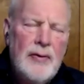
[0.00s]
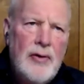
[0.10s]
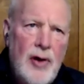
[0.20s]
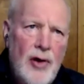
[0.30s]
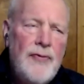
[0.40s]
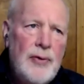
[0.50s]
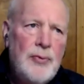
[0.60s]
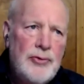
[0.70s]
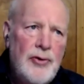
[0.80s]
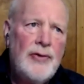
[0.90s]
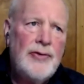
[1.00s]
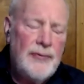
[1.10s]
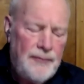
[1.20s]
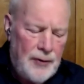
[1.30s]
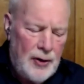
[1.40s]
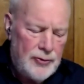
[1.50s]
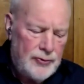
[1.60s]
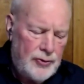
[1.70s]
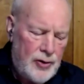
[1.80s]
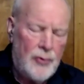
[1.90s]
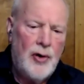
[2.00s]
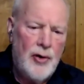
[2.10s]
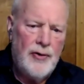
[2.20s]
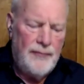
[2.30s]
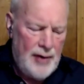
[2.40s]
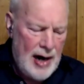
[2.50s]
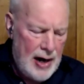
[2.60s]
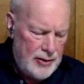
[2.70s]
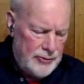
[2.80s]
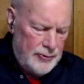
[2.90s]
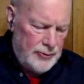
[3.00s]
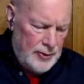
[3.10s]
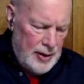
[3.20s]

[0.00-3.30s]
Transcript: COVID was not the first coronavirus